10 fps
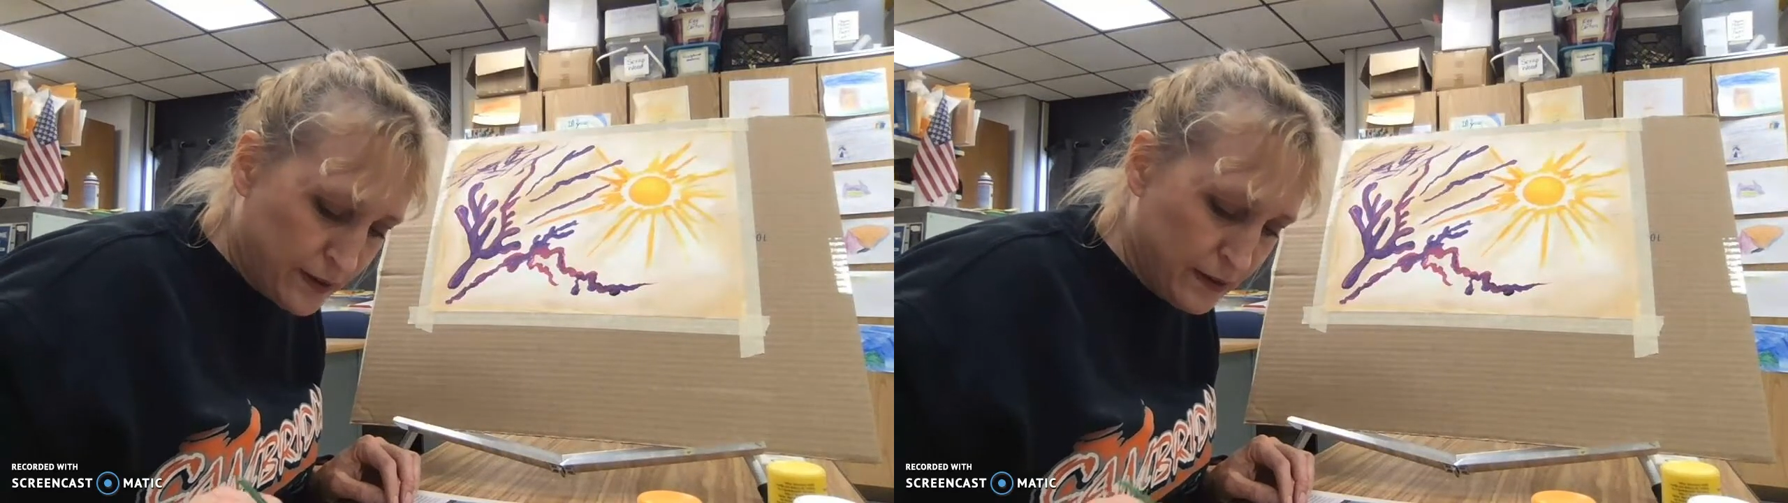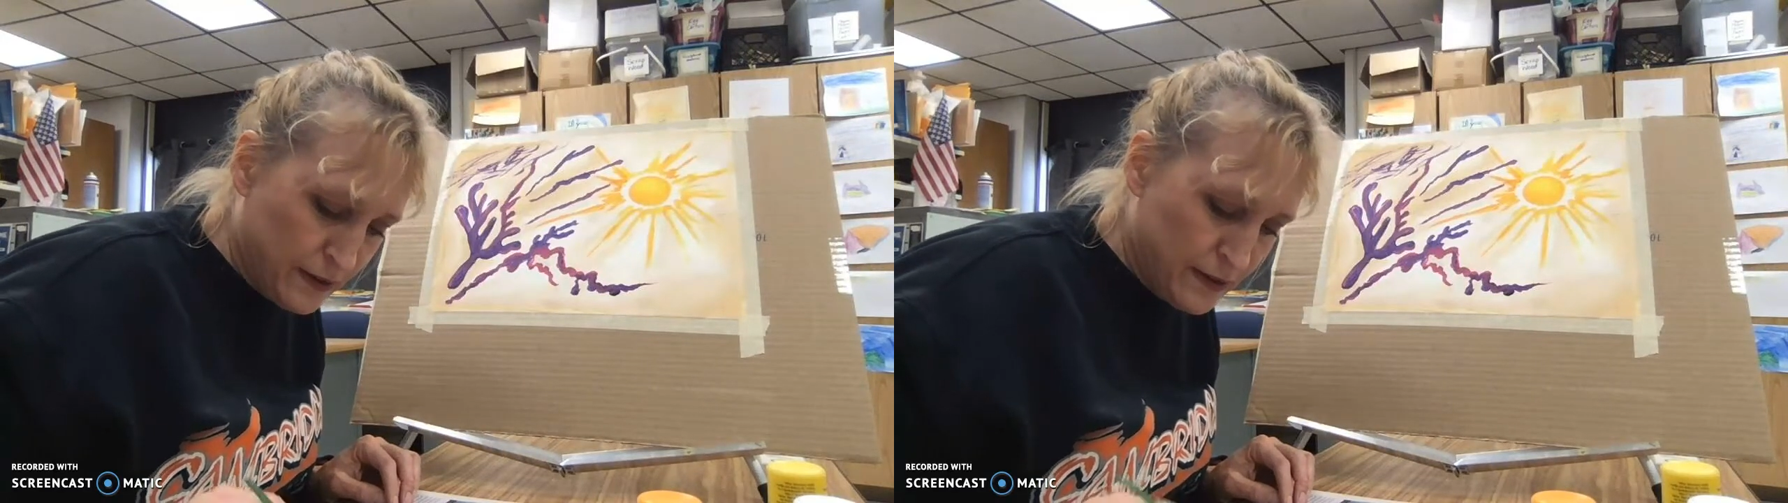
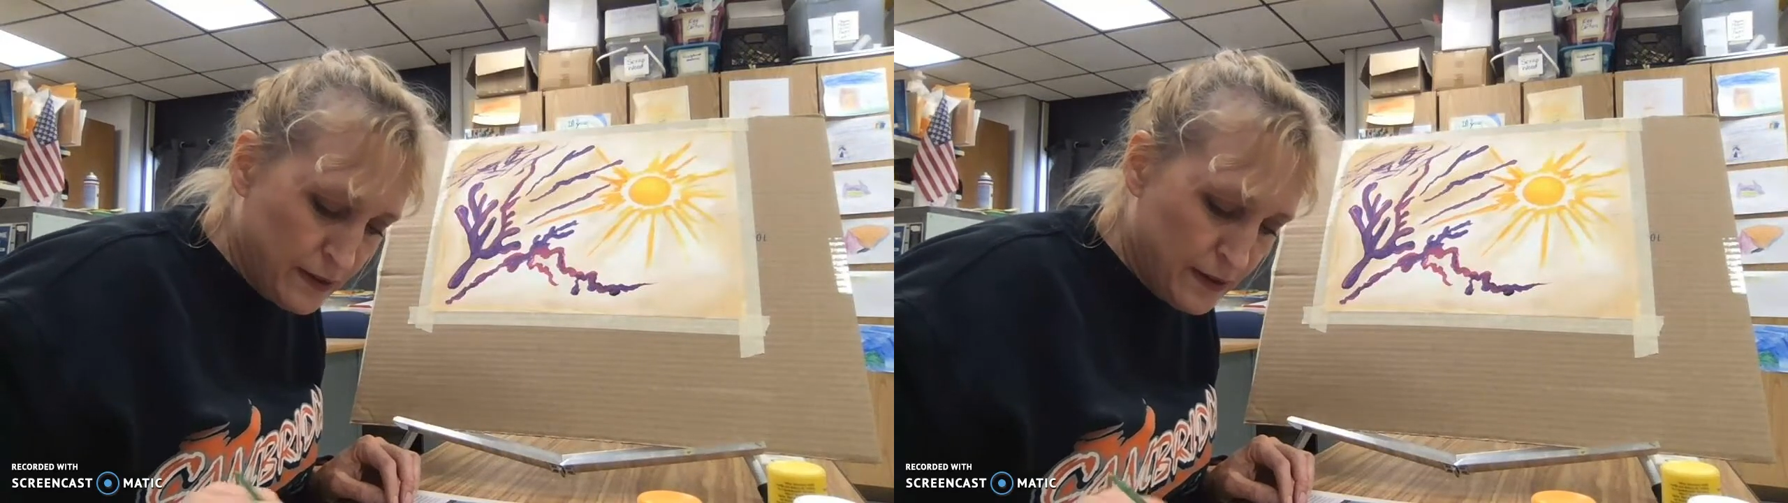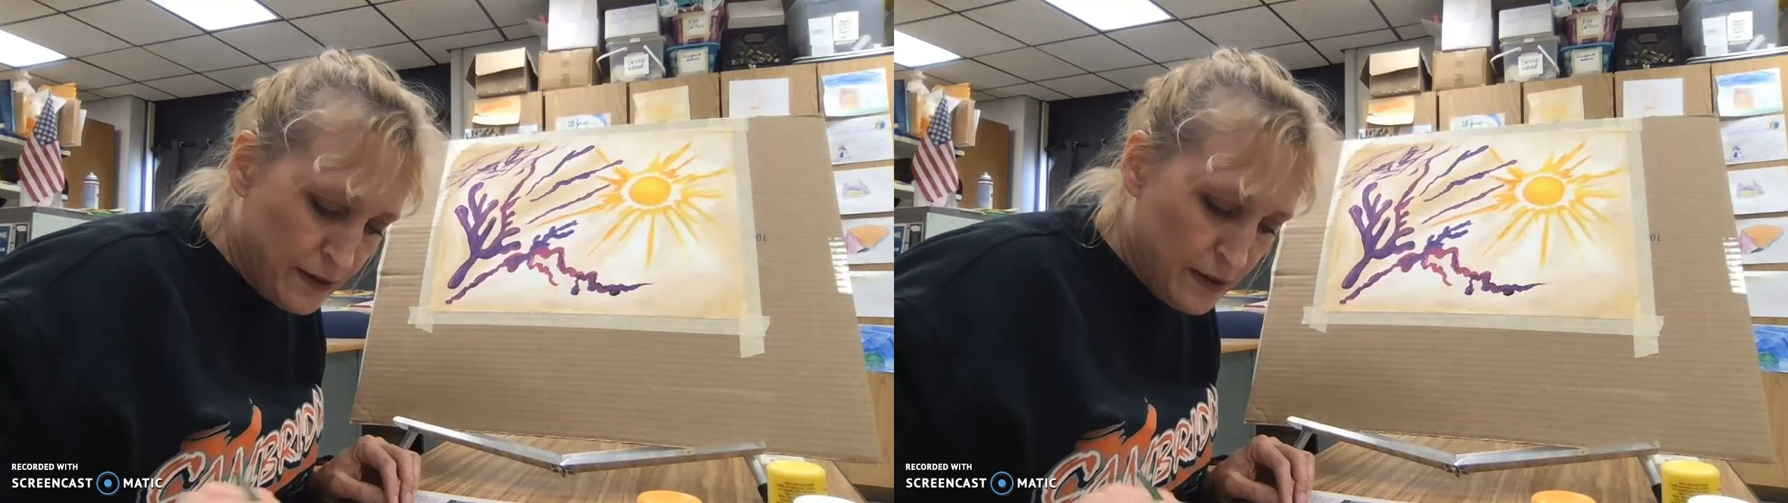a
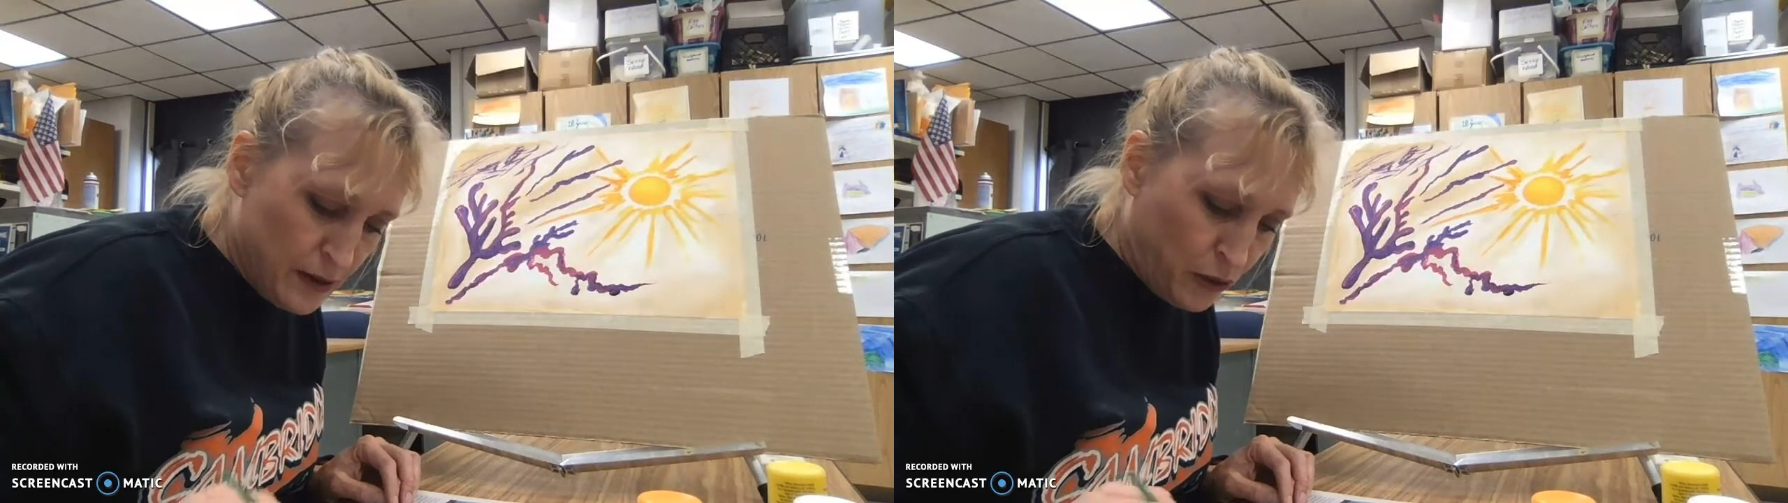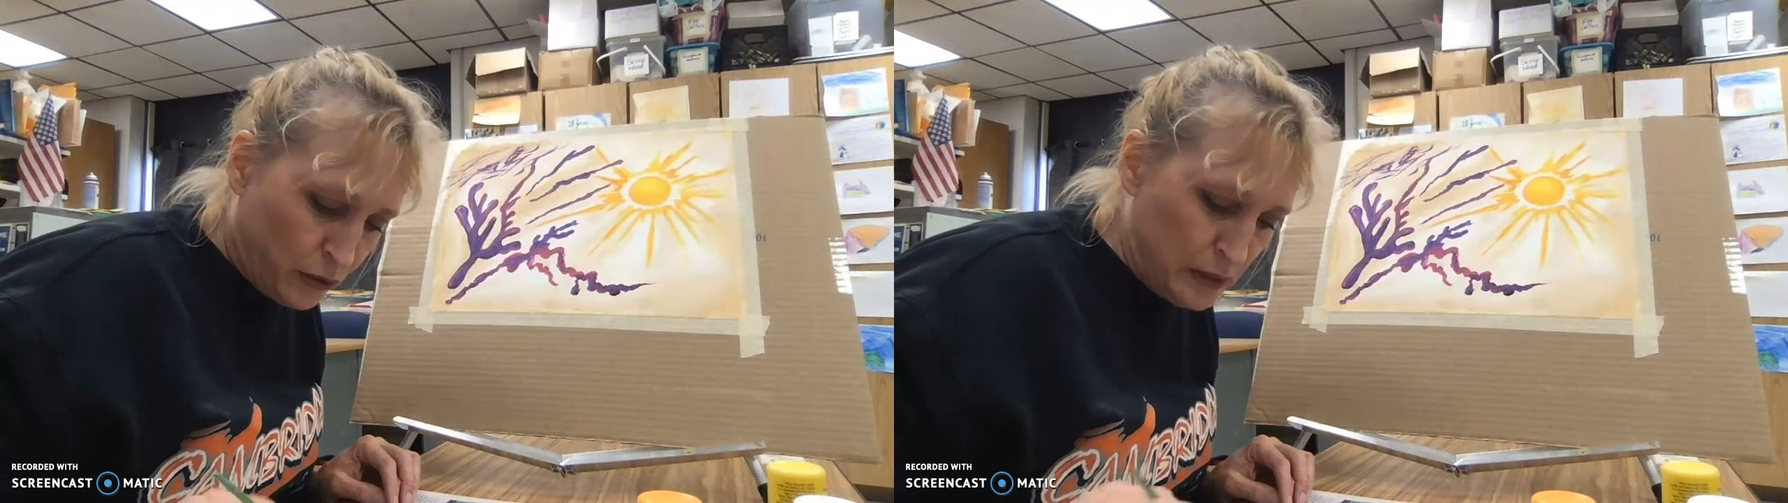
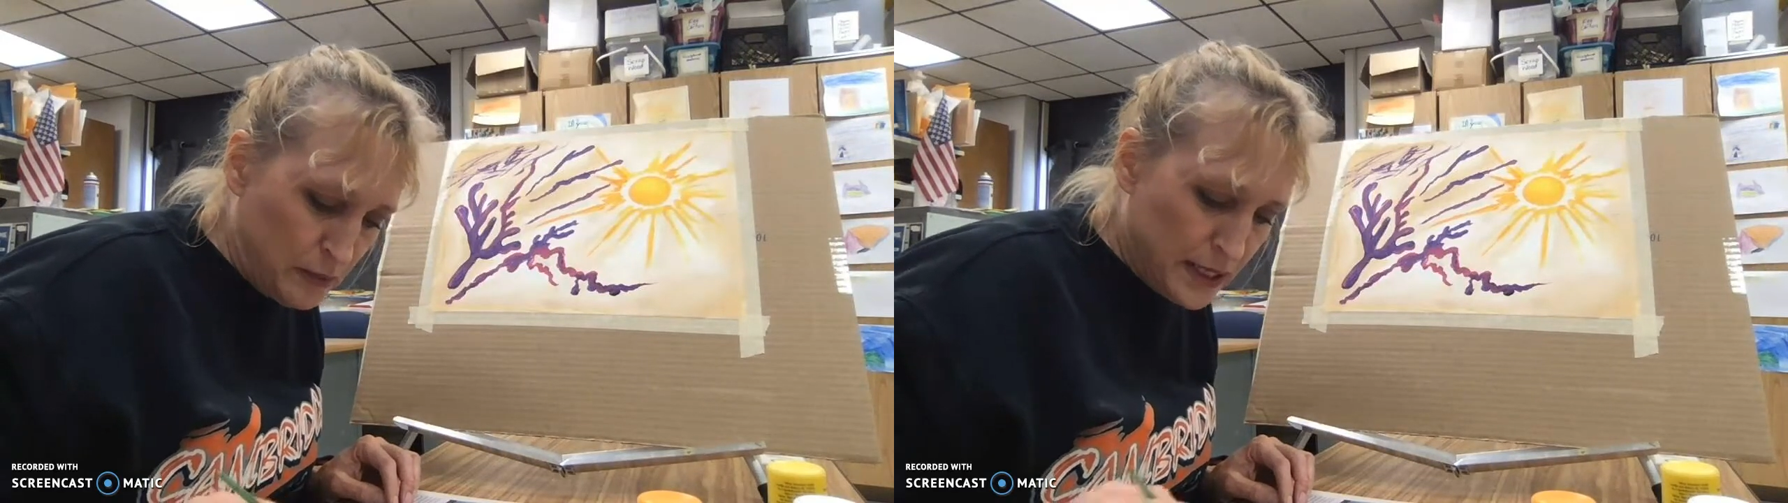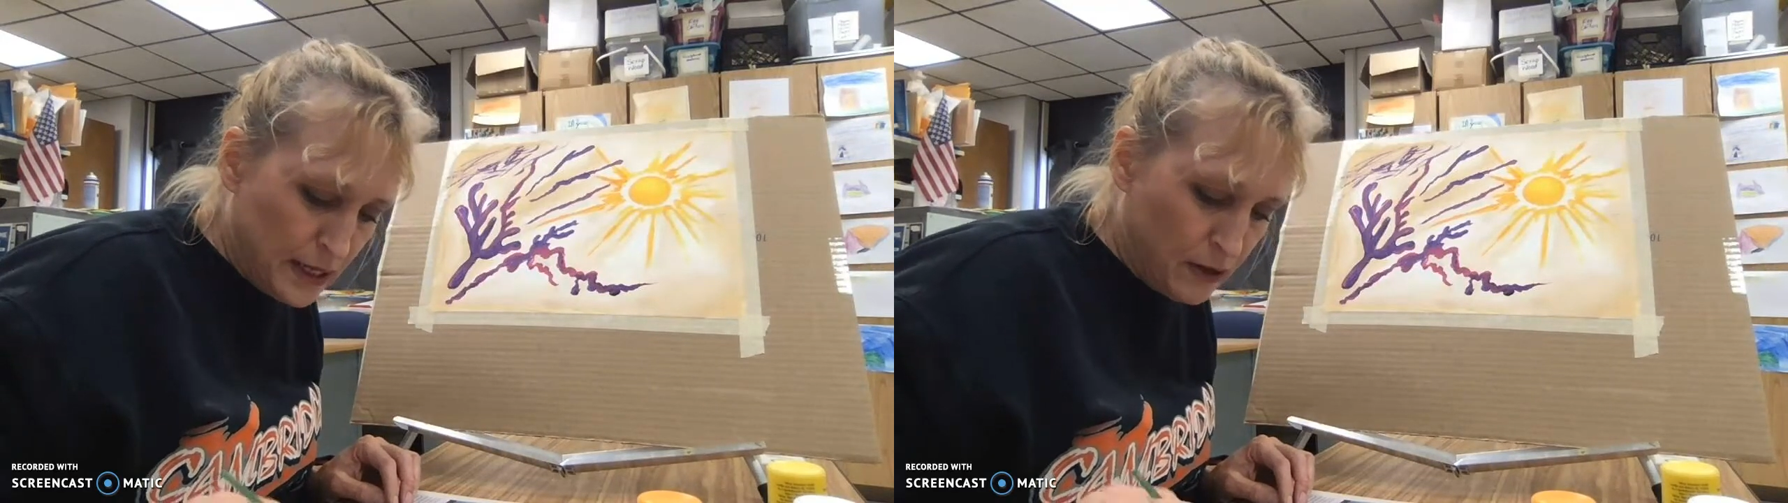
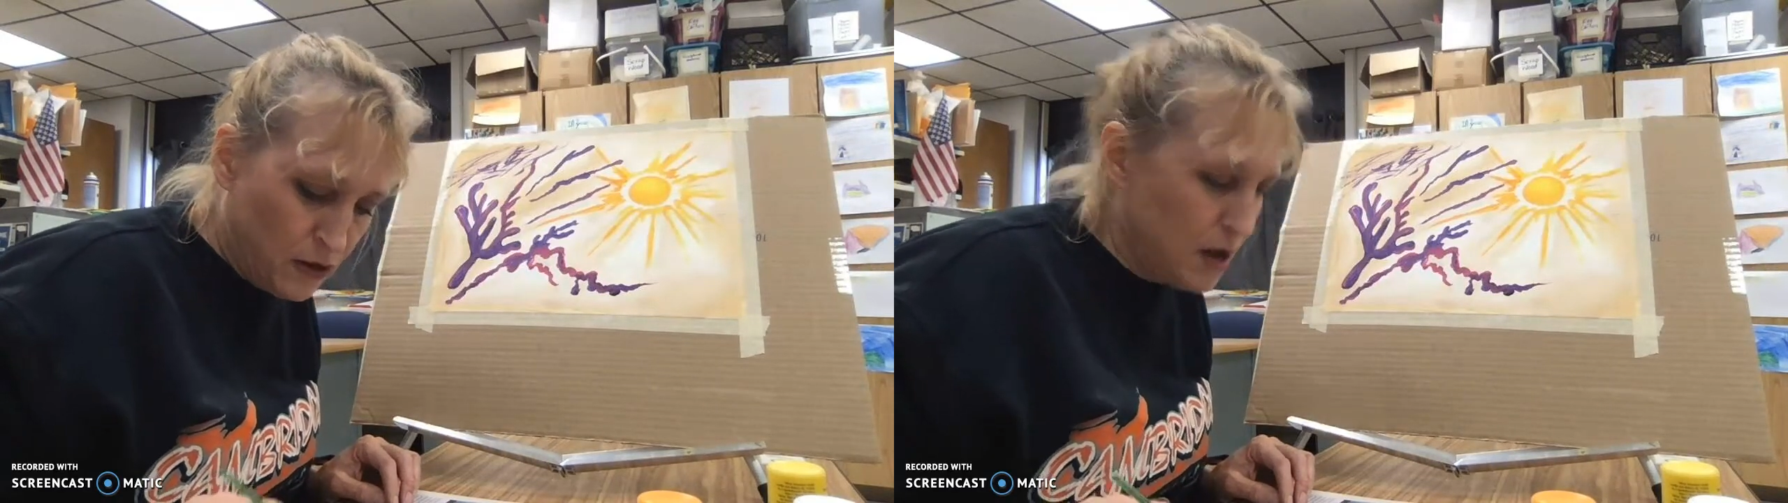creamsicle